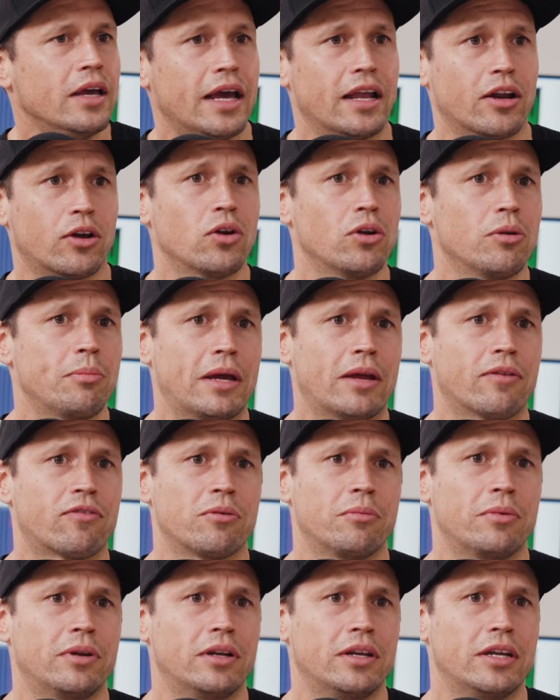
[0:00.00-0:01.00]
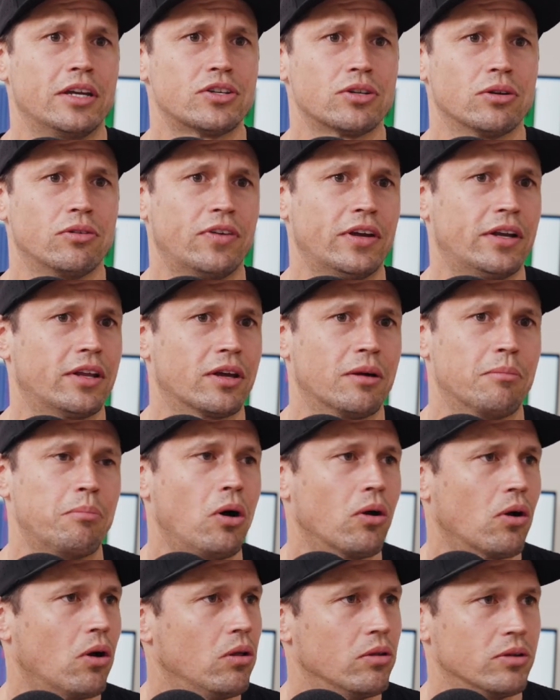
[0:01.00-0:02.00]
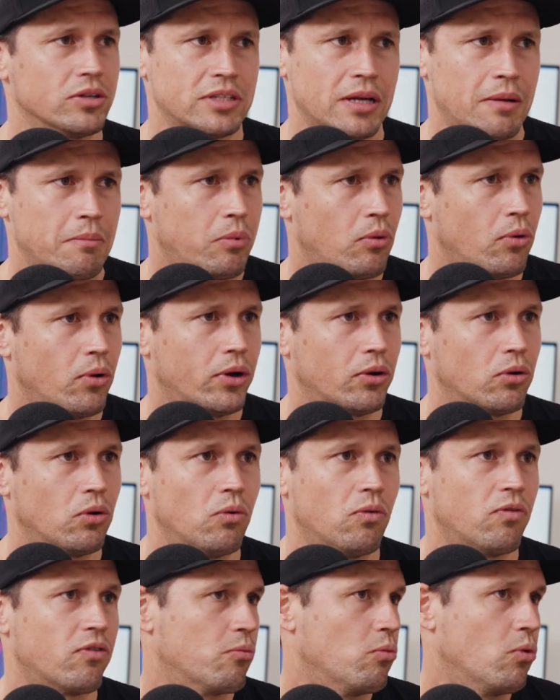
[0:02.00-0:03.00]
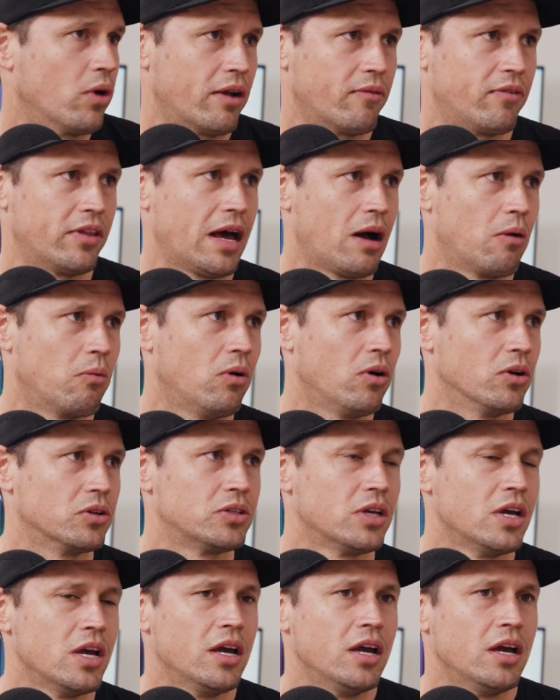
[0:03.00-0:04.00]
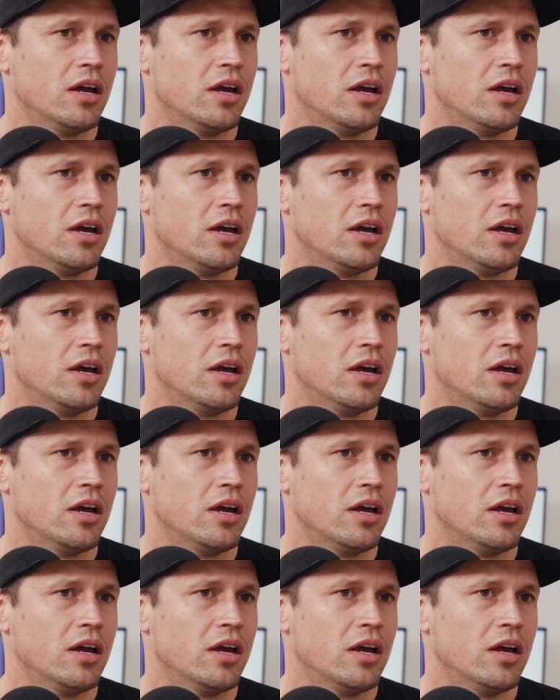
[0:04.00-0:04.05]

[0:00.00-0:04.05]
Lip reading: And it could have been from an issue of hitting a pothole at some point or from whatever that was.